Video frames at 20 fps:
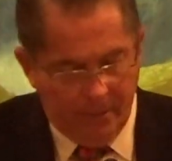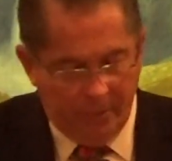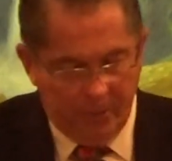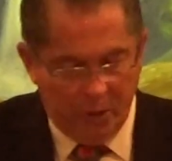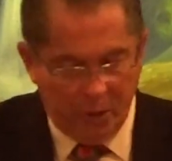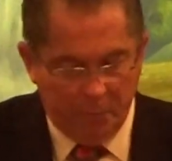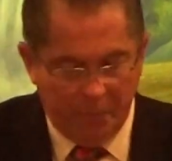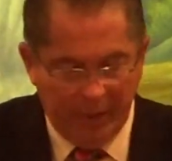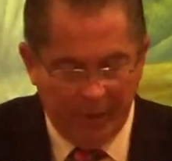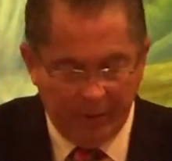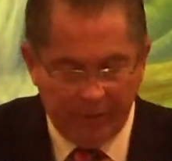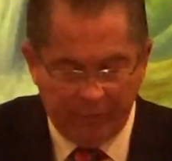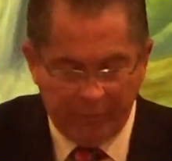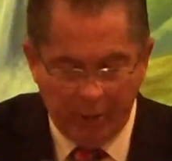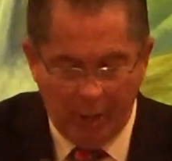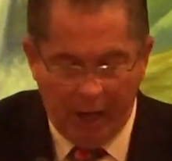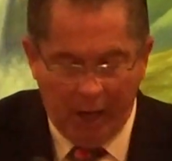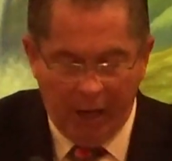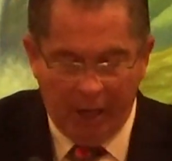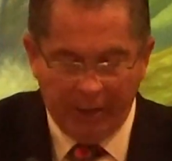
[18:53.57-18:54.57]
The Spirit
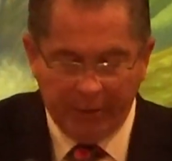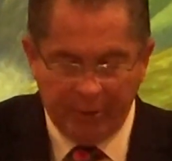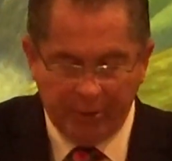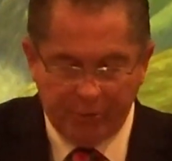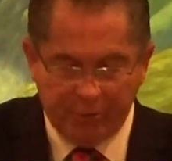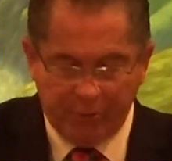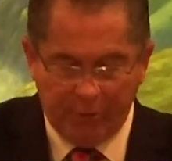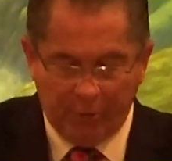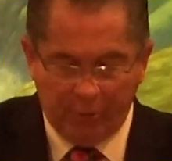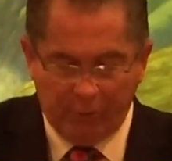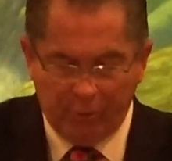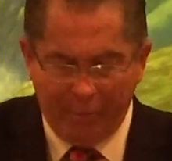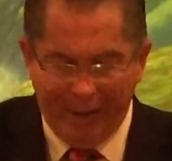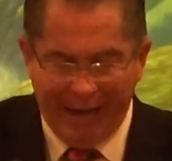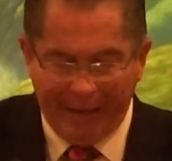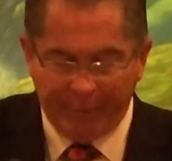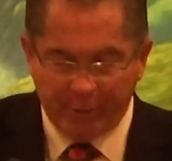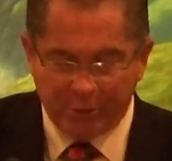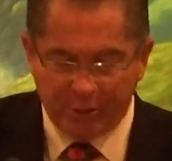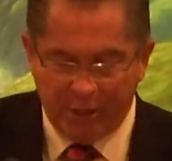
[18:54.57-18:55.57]
of God is true. The
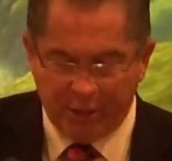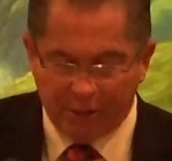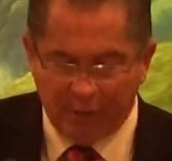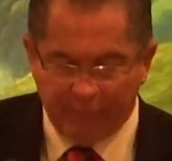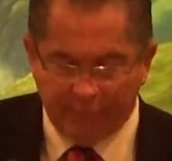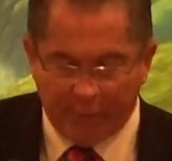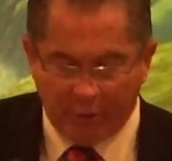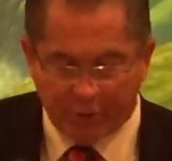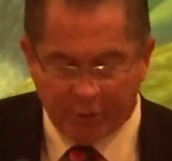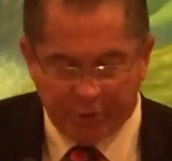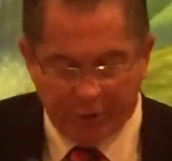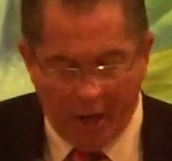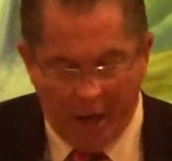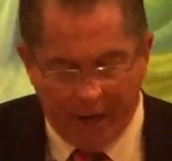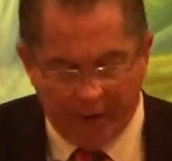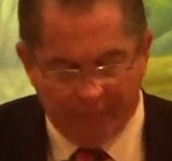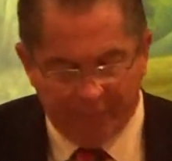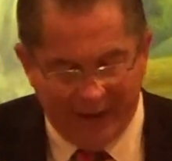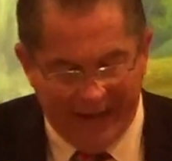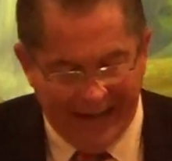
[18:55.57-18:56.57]
Bible says in First
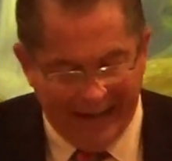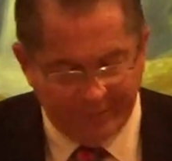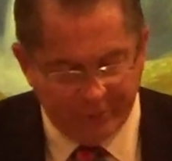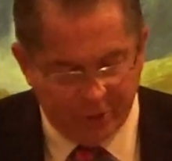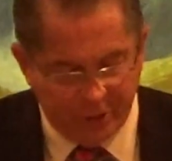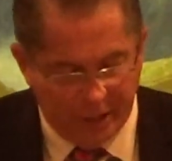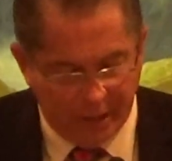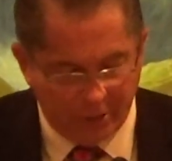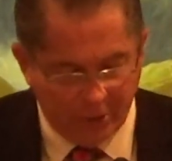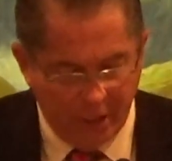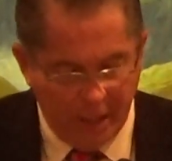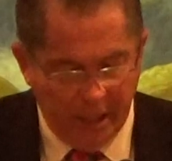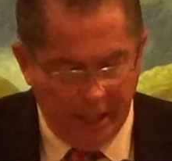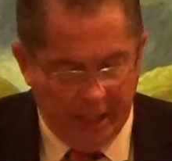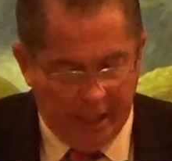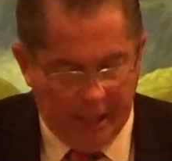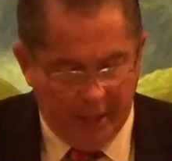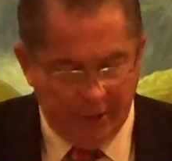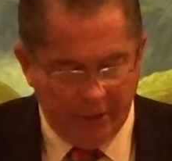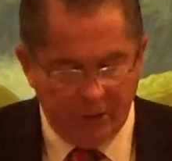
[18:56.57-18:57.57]
John five, six,
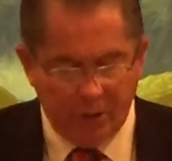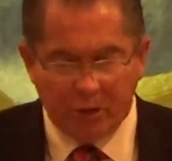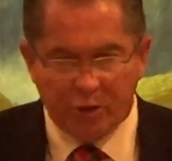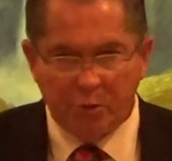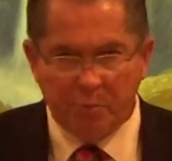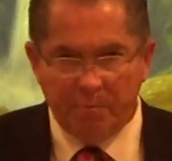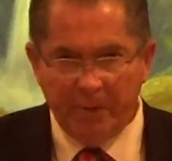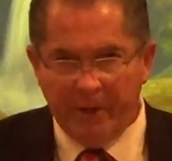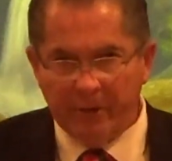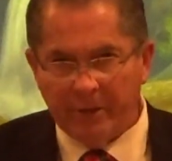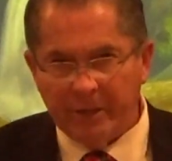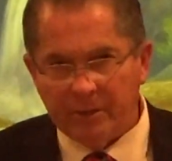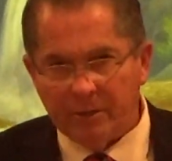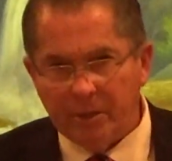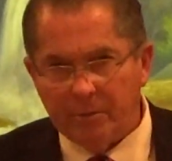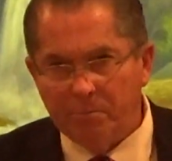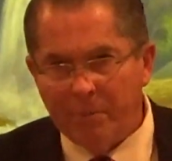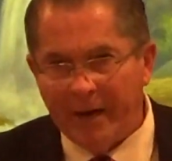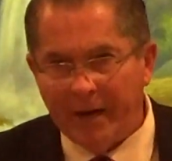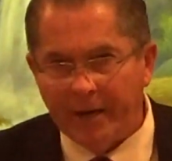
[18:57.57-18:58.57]
it is the Spirit
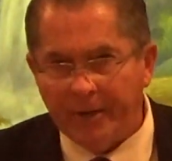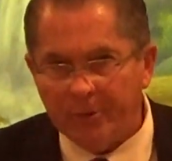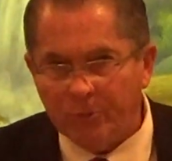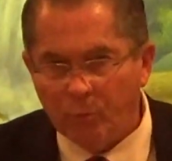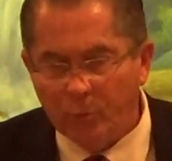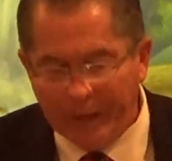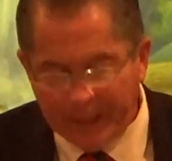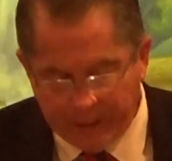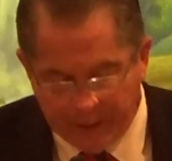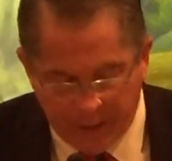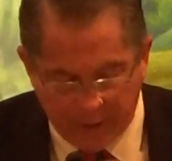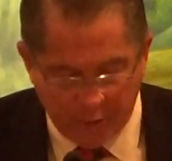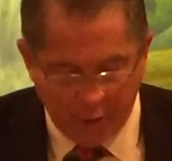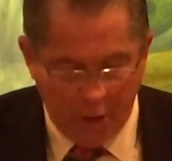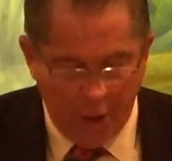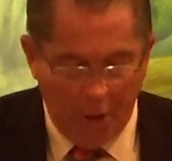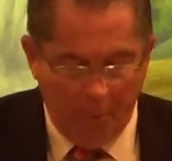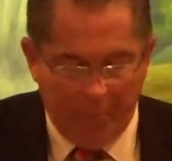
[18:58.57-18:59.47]
that beareth witness,